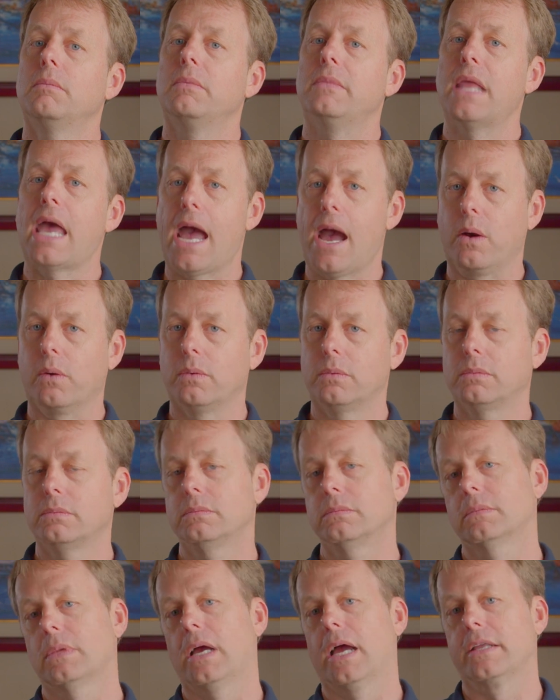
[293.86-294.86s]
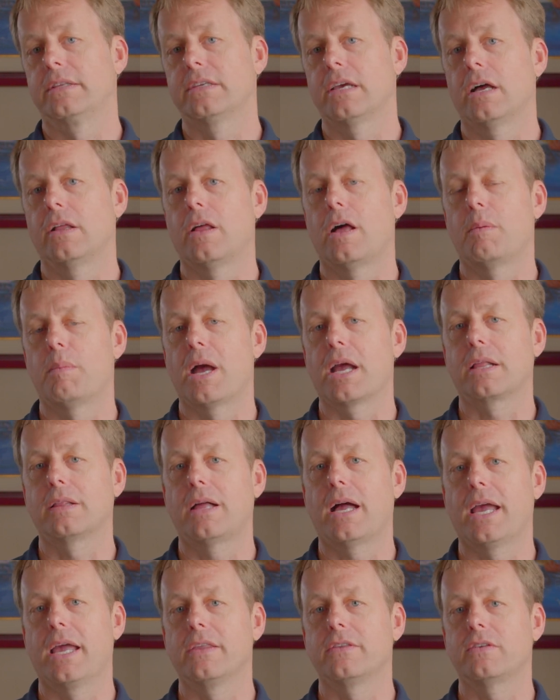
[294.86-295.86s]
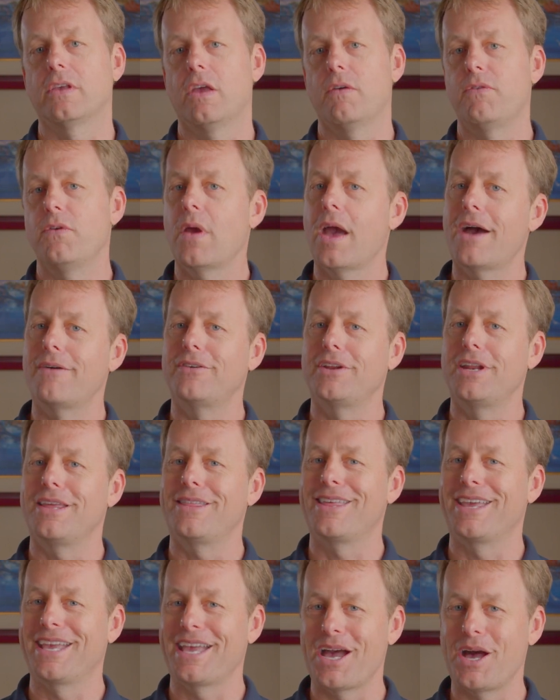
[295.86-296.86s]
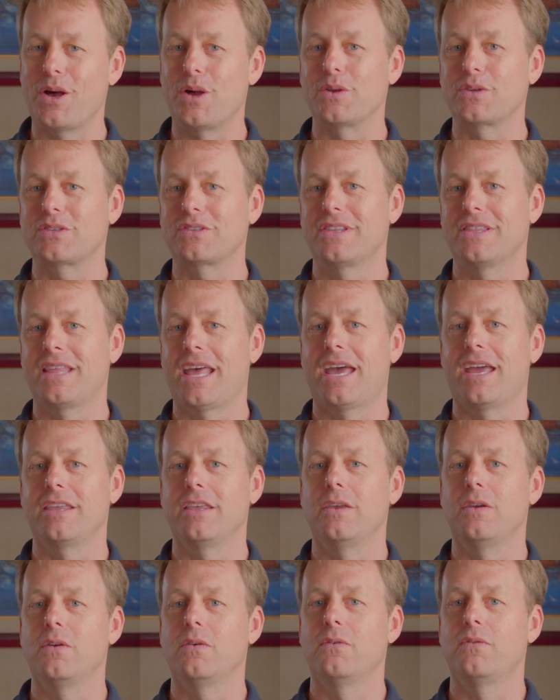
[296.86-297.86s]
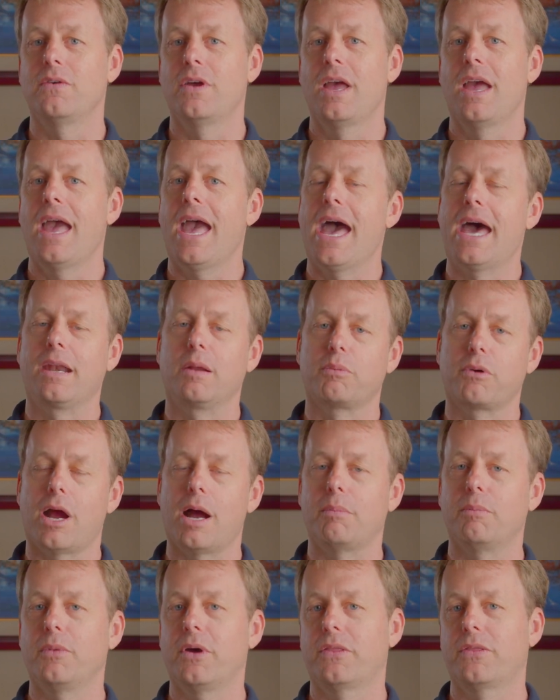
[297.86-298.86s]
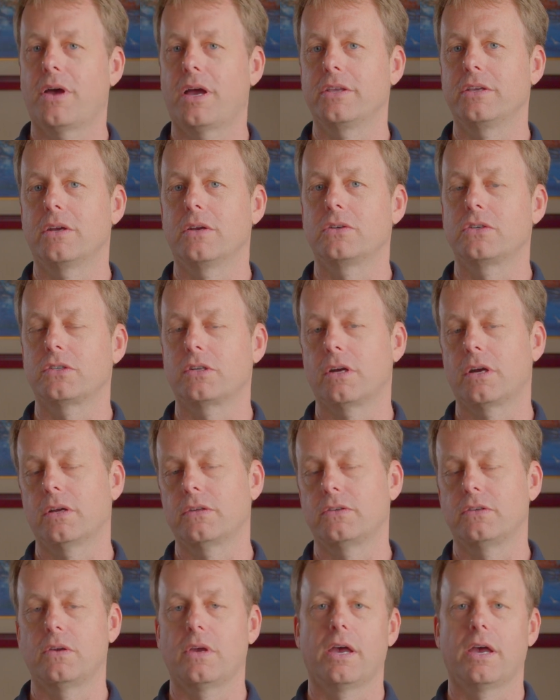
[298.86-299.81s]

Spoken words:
Now, I tell all my clients, if you have anything else that you've had a problem with on your insurance.